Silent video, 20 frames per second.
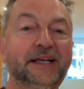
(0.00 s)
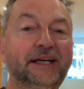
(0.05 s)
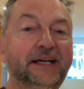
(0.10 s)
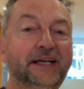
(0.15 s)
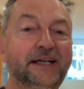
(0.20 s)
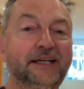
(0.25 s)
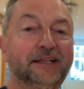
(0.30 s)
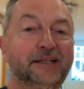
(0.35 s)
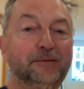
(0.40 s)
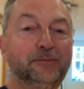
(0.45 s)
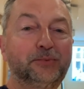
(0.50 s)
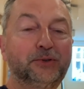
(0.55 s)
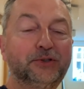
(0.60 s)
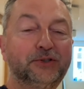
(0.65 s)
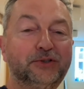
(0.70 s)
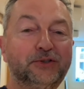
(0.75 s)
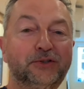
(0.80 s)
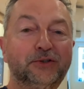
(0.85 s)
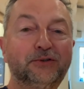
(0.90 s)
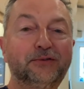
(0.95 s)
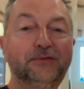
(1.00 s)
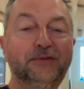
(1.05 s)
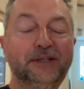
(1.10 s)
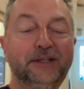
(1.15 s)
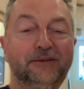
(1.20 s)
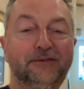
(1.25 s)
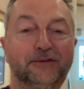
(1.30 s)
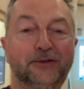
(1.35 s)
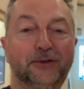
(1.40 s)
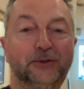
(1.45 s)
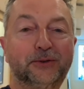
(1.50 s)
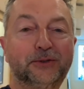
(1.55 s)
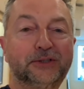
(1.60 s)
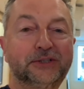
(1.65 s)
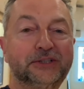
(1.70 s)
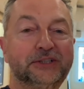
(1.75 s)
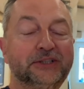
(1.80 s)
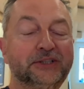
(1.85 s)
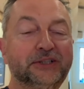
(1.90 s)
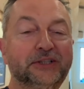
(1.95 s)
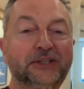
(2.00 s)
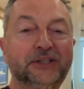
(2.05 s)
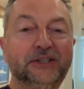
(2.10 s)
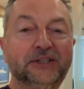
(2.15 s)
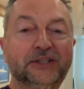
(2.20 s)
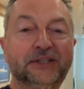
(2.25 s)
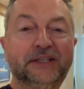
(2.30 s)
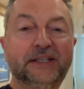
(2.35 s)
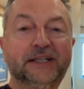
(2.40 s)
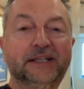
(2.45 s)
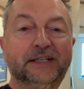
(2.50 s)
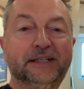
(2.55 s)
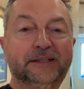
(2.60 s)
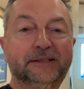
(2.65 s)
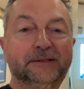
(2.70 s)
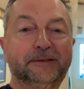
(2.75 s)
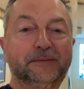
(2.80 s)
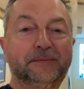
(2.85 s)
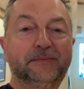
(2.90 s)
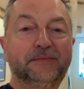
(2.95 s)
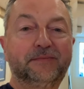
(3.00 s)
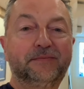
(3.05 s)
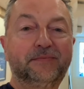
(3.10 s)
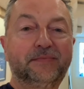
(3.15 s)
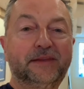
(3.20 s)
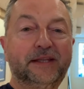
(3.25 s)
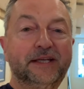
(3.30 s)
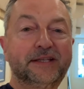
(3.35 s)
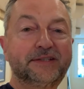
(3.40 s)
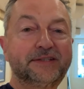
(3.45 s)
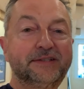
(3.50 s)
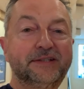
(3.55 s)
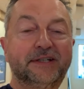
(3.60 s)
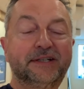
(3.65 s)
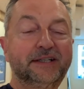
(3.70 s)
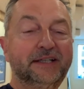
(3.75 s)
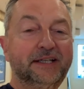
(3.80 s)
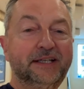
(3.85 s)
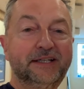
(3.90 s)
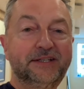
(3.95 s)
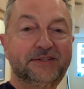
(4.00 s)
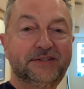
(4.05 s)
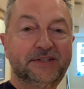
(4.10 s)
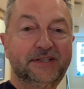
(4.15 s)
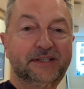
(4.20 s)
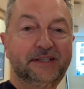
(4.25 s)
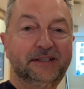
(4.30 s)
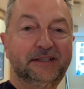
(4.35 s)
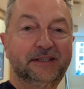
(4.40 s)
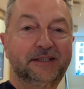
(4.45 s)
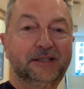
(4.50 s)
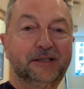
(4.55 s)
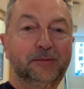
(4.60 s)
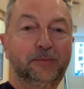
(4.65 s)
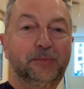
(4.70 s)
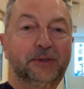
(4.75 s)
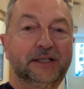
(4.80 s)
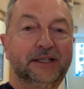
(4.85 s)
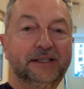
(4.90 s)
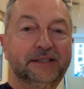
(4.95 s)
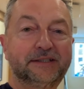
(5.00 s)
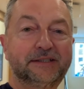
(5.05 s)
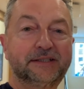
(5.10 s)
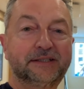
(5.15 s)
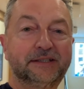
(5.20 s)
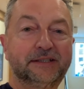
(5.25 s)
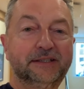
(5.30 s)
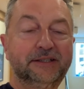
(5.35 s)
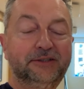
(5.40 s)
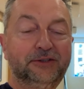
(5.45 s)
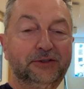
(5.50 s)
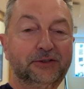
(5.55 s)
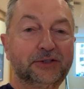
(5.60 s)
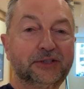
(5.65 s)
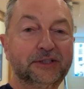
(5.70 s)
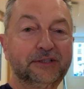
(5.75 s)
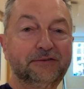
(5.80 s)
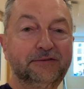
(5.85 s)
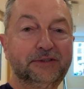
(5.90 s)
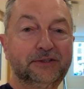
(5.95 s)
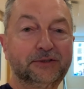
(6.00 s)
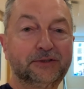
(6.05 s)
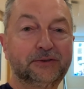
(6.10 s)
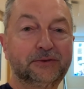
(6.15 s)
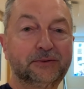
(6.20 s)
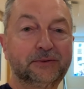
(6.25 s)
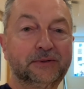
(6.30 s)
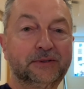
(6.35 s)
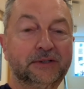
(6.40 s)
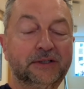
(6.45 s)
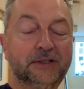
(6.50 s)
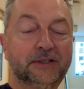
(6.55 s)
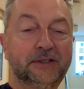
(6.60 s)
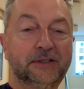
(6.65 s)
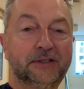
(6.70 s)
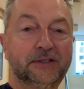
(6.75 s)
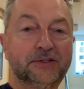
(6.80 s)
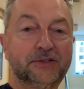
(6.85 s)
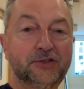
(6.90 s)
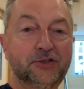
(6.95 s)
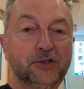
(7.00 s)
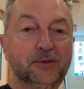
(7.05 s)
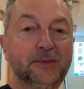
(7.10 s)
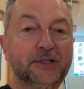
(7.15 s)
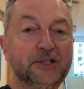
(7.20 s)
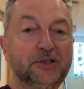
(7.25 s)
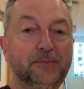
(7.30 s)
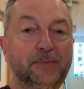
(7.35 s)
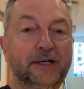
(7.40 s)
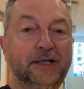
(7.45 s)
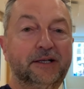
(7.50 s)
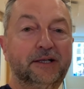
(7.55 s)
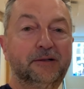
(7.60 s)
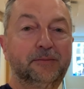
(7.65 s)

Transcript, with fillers: at it, put your faith forward. Um, it's not easy, but you're gonna feel so much better